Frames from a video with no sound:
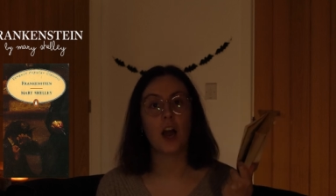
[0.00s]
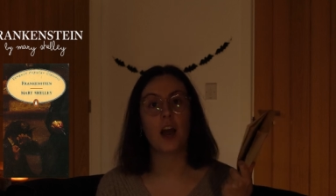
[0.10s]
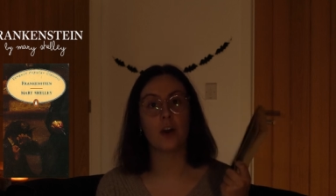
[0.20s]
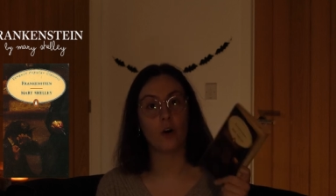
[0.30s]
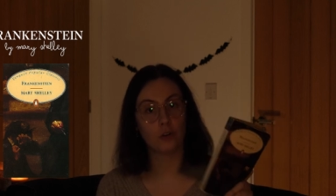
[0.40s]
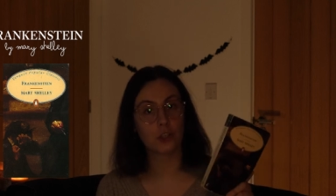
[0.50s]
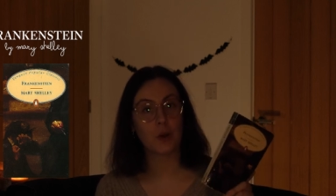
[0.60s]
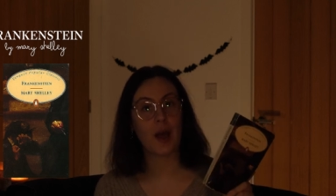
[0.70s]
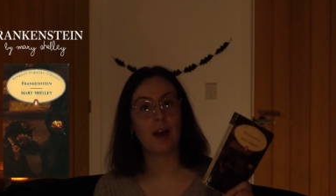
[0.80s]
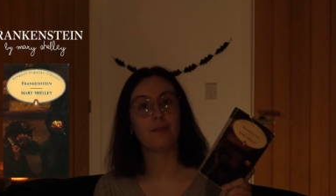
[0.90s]
I
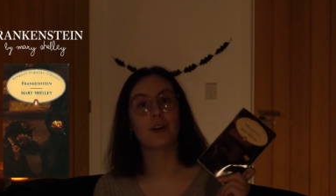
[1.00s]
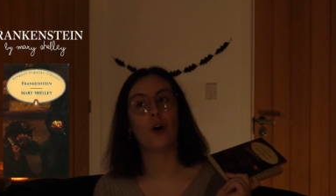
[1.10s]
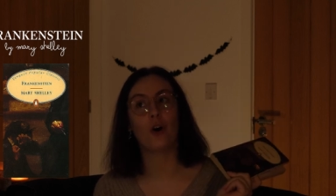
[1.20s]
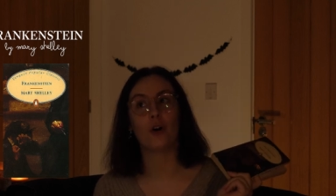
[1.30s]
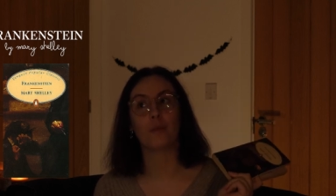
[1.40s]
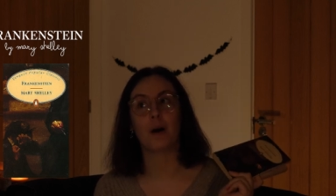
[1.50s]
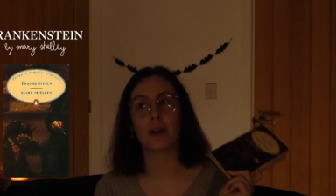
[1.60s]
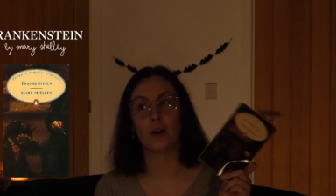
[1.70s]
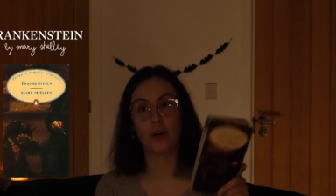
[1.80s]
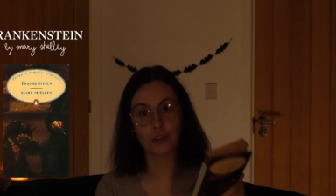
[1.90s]
also have it on
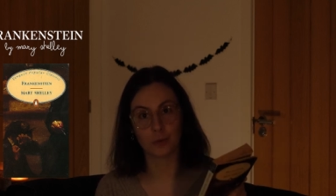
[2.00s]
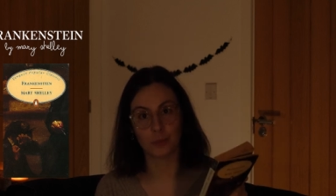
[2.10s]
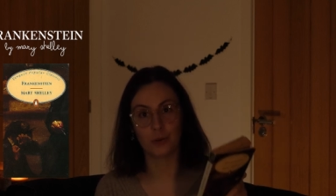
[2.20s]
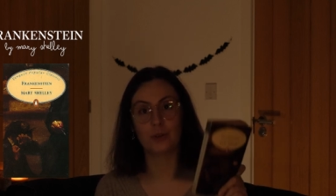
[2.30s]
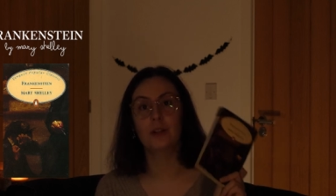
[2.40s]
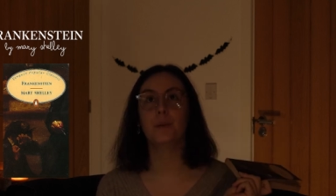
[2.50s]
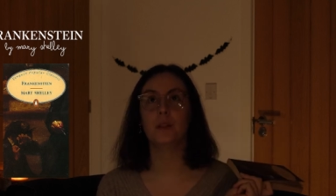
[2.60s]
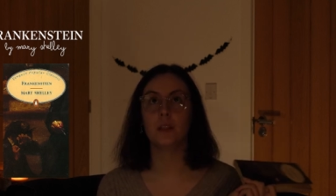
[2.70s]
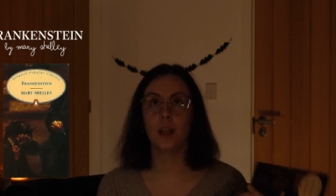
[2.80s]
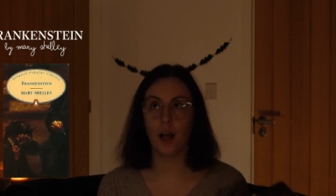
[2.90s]
my Audible,
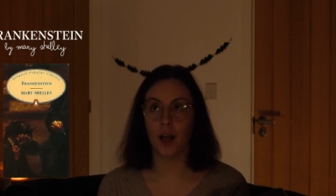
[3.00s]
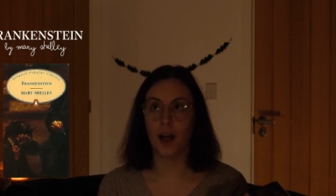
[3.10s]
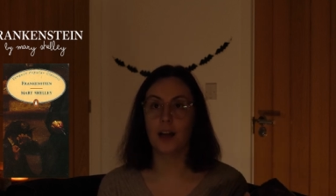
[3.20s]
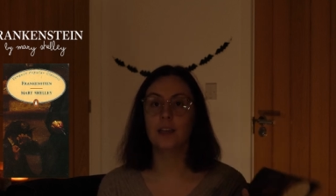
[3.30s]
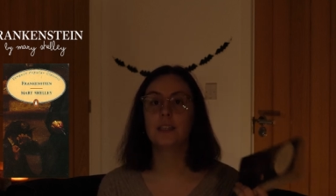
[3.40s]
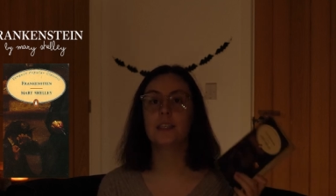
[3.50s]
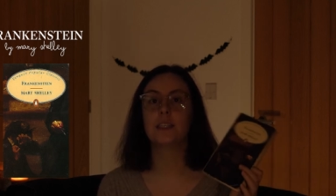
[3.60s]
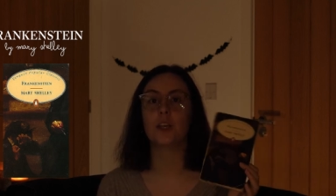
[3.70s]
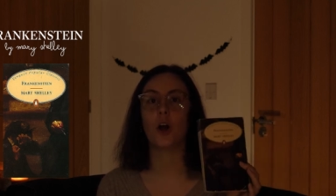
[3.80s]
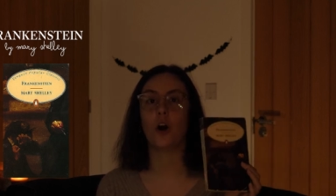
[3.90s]

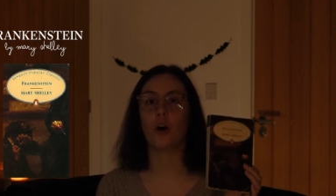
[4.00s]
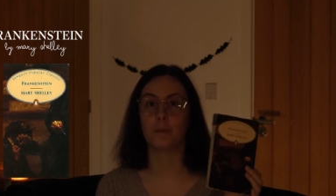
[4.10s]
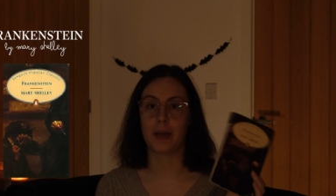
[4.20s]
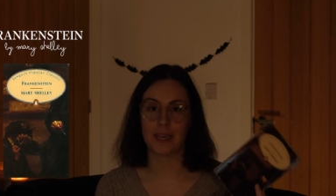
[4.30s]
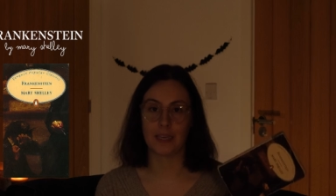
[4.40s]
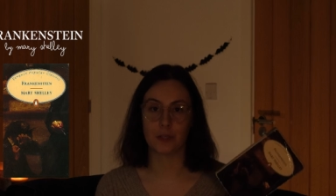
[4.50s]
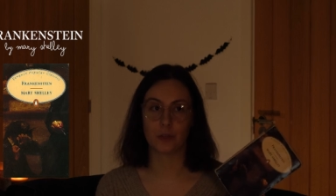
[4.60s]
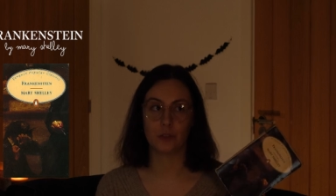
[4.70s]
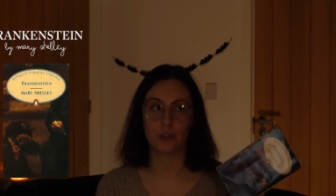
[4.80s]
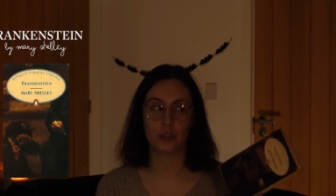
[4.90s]
plus on my Kindle.